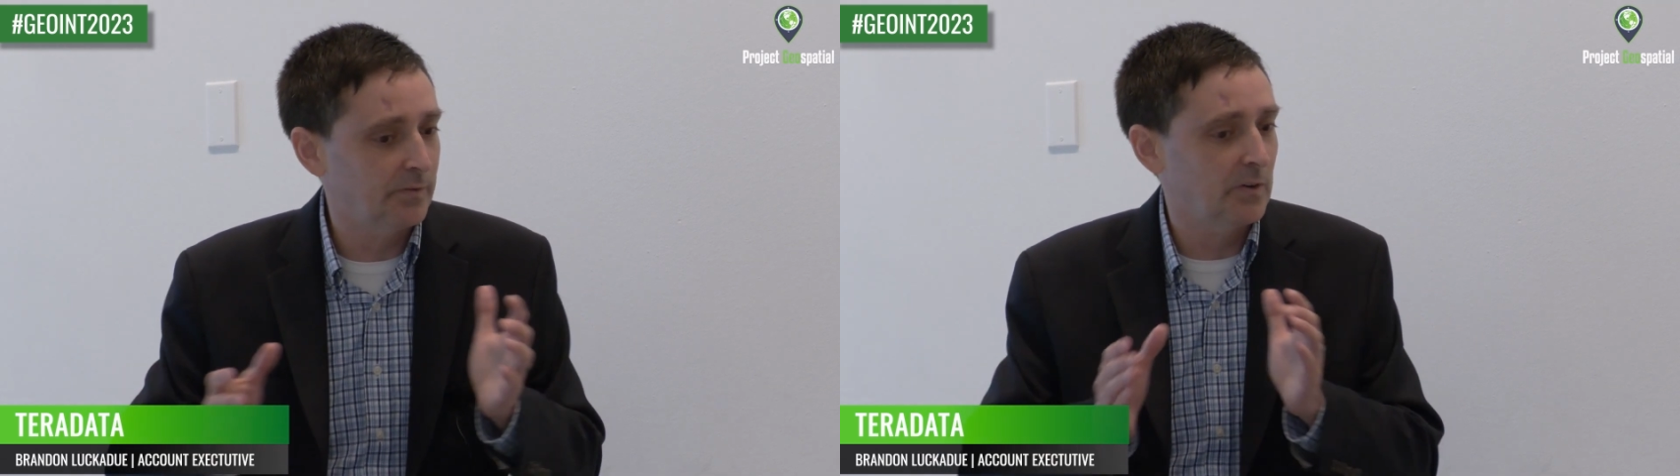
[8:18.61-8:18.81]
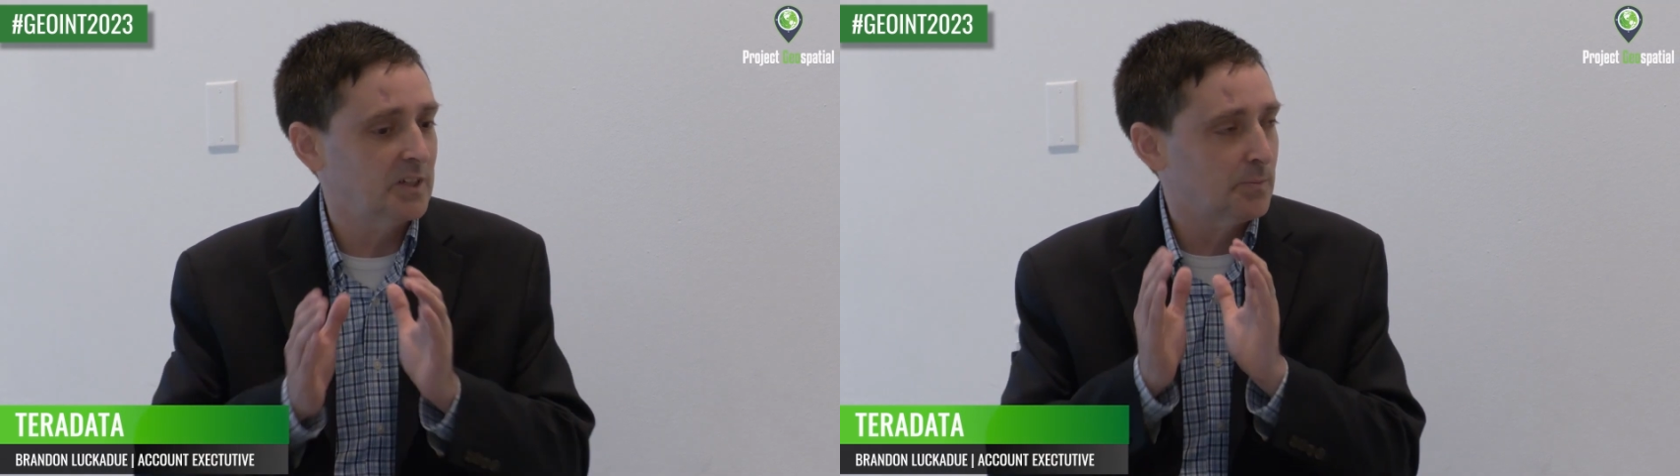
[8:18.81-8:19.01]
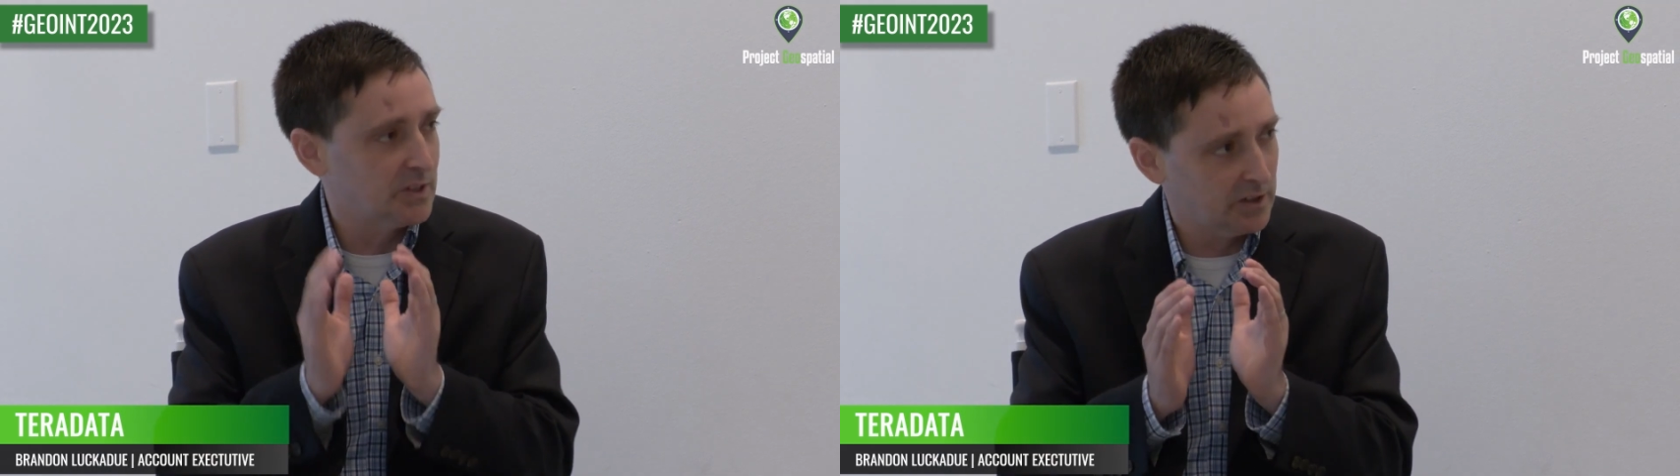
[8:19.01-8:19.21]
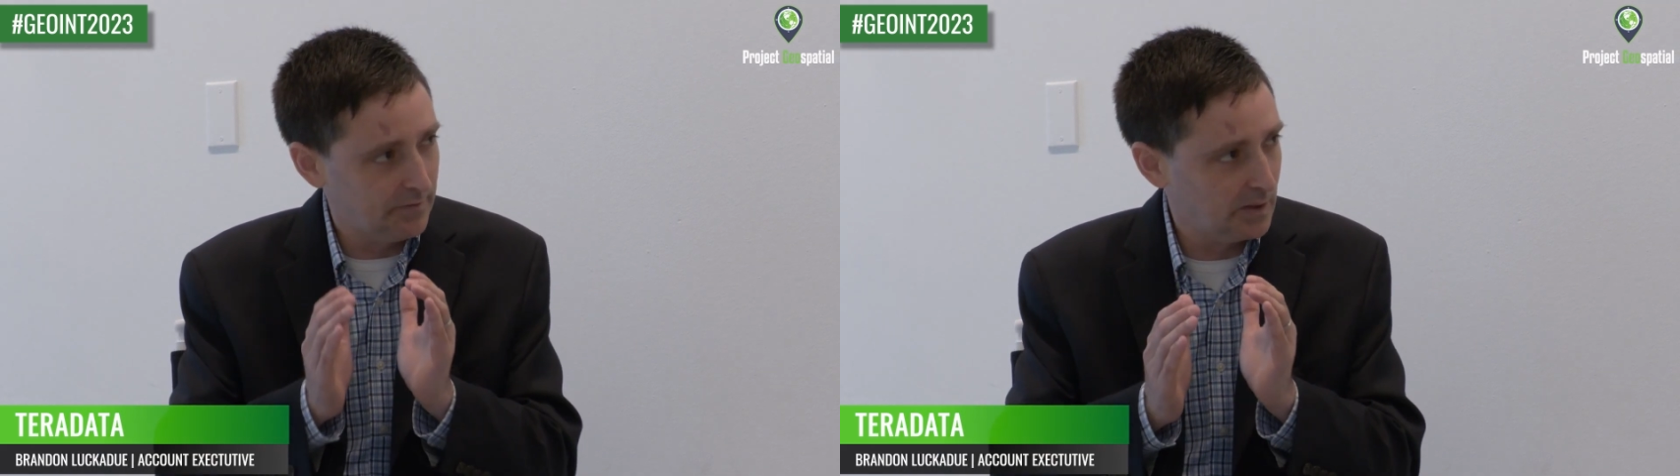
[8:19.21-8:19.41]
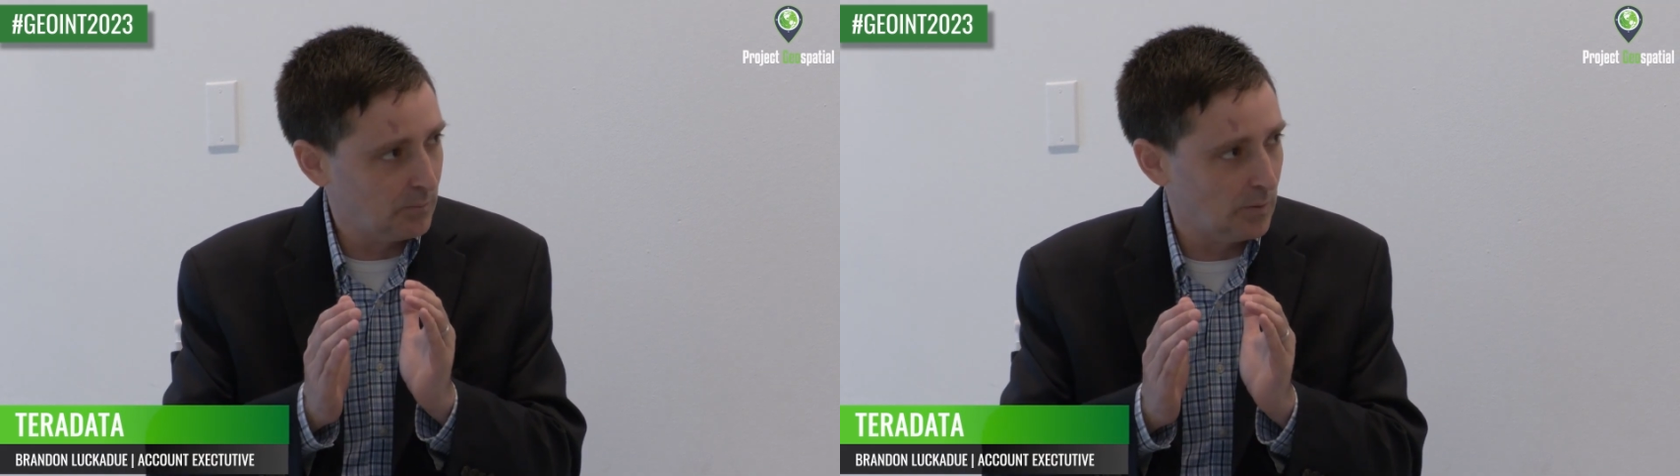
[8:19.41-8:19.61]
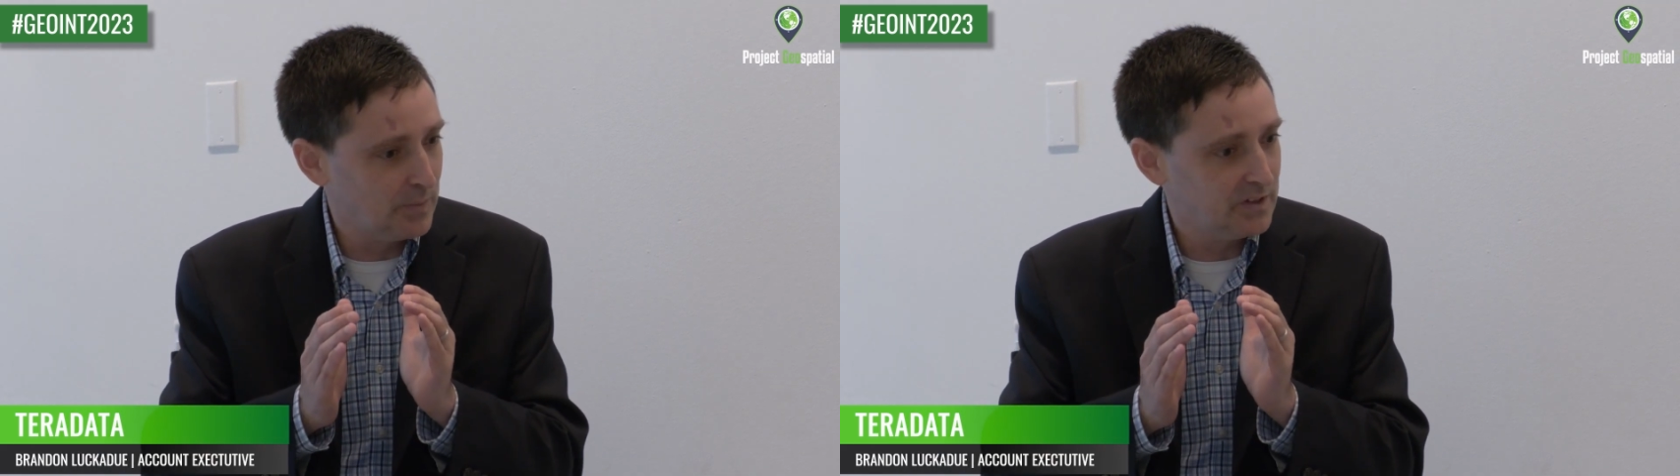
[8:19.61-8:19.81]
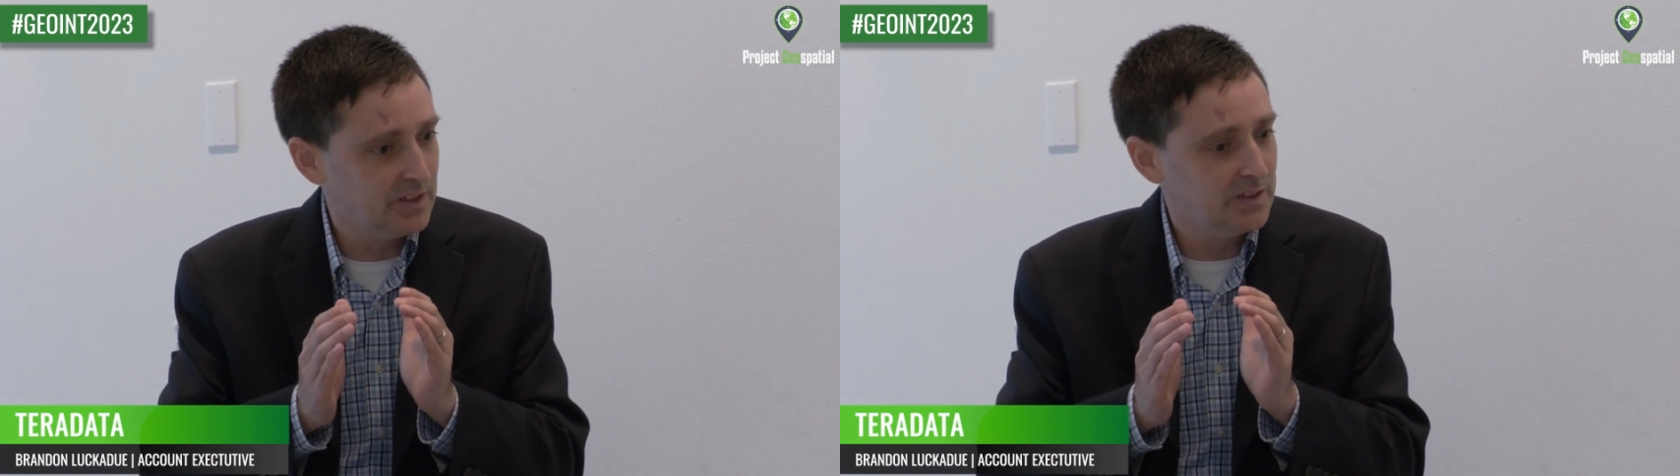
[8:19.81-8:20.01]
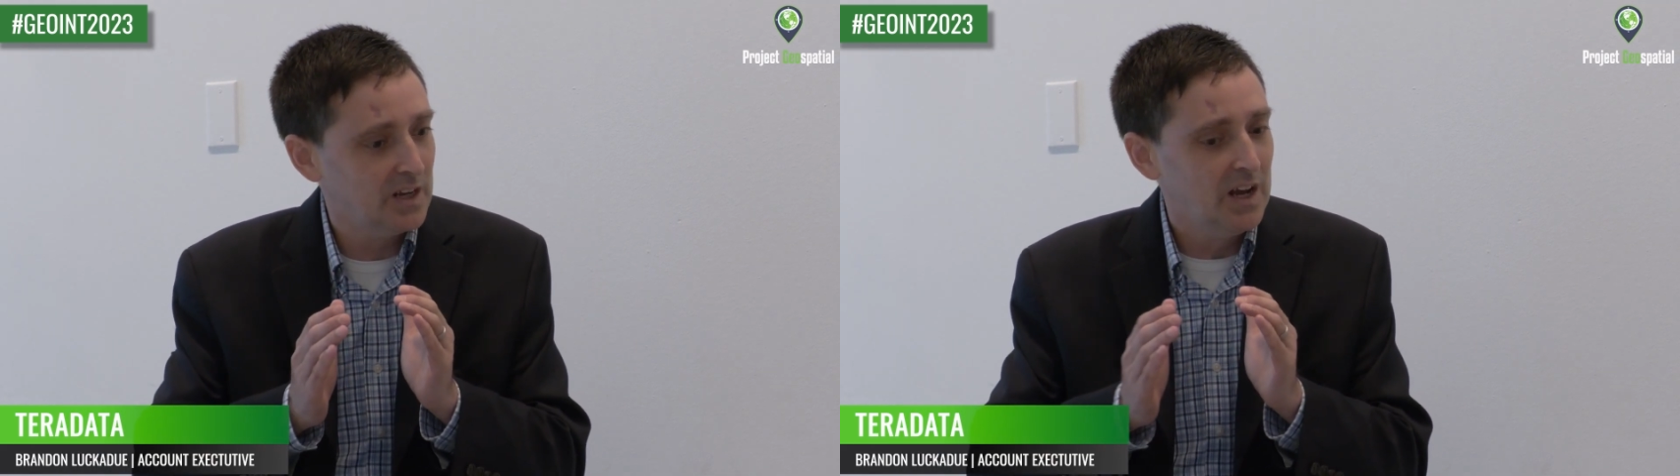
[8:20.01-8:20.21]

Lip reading: very specific purposes,